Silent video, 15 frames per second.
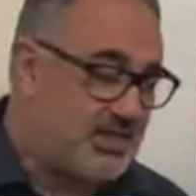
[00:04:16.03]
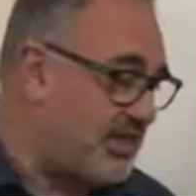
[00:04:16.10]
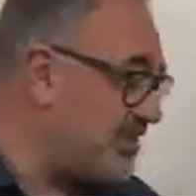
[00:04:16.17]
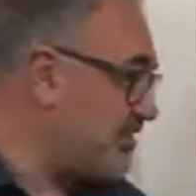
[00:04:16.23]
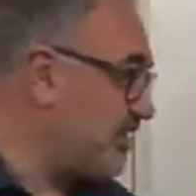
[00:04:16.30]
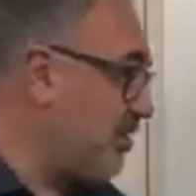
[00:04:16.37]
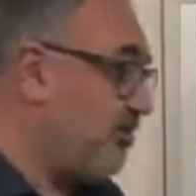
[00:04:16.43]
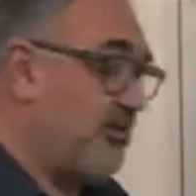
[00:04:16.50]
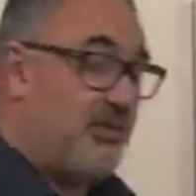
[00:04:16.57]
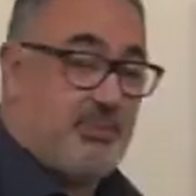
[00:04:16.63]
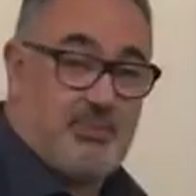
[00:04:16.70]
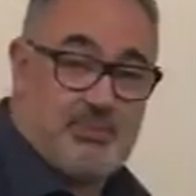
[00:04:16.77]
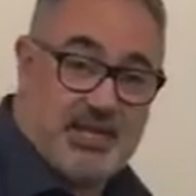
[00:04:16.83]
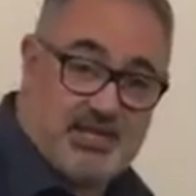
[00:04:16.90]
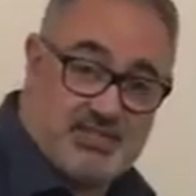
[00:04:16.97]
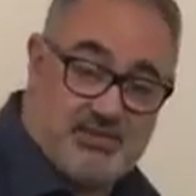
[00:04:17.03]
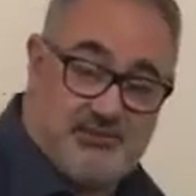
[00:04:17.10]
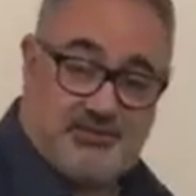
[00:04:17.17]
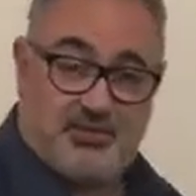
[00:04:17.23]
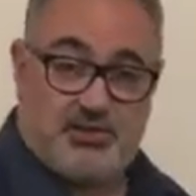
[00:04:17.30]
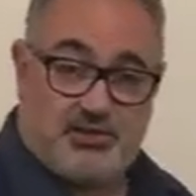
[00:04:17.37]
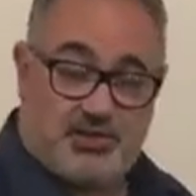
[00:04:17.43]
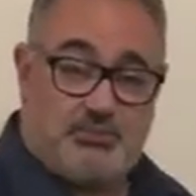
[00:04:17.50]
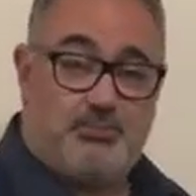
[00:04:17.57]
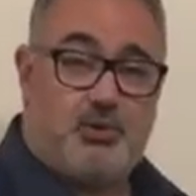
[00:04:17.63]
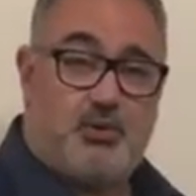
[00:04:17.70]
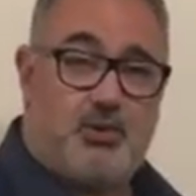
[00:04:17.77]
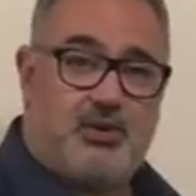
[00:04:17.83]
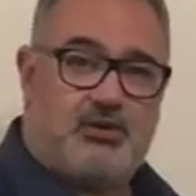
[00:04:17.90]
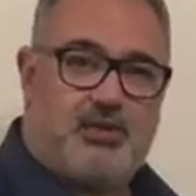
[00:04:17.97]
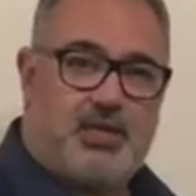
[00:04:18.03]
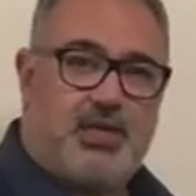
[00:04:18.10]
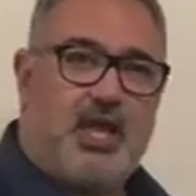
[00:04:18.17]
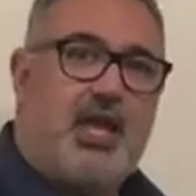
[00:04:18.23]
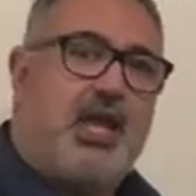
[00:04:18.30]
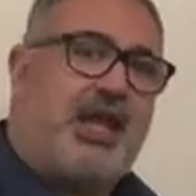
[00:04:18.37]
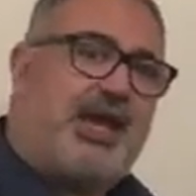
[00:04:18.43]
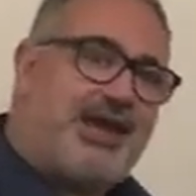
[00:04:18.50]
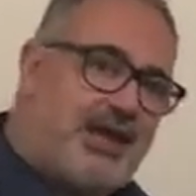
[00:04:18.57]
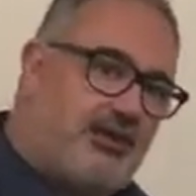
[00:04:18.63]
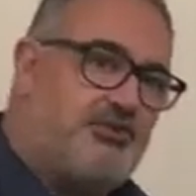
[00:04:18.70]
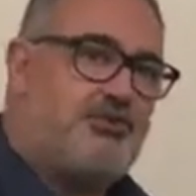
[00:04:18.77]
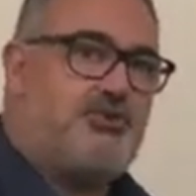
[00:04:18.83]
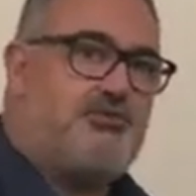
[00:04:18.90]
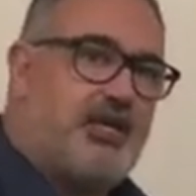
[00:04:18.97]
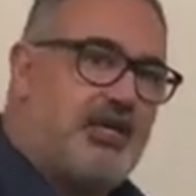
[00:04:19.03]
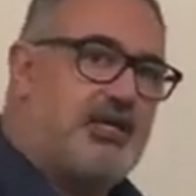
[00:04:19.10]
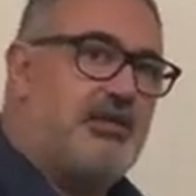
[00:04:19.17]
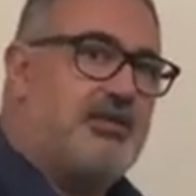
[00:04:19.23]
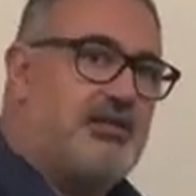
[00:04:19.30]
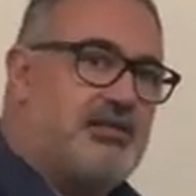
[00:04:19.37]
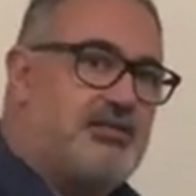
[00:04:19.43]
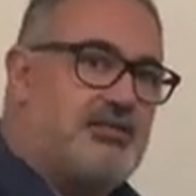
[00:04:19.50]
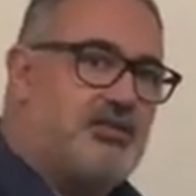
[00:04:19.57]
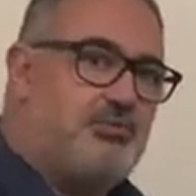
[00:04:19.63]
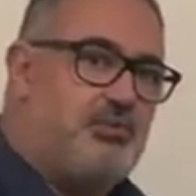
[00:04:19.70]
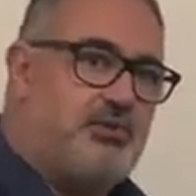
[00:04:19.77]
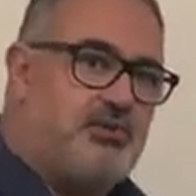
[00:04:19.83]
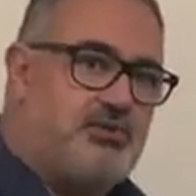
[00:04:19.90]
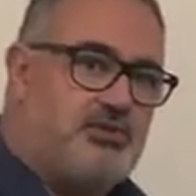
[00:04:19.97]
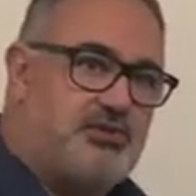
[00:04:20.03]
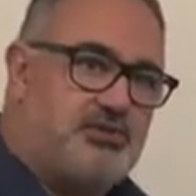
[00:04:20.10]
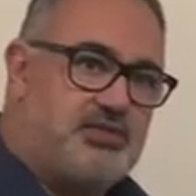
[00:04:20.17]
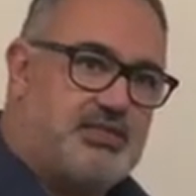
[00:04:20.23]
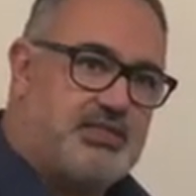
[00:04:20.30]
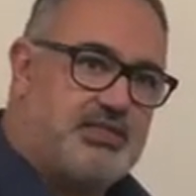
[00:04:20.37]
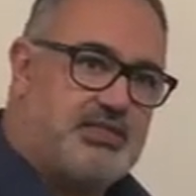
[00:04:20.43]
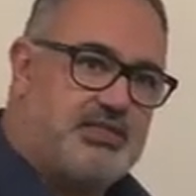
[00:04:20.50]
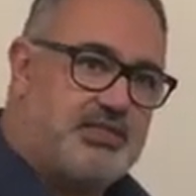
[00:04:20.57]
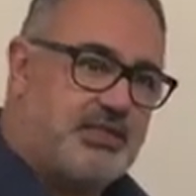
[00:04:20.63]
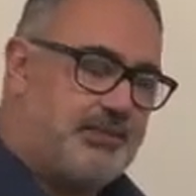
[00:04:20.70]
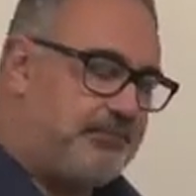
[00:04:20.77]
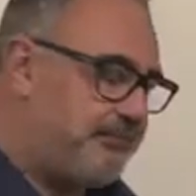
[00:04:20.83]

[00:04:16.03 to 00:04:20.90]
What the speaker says: So that's the first important thing. How do you recognize opioid toxicity?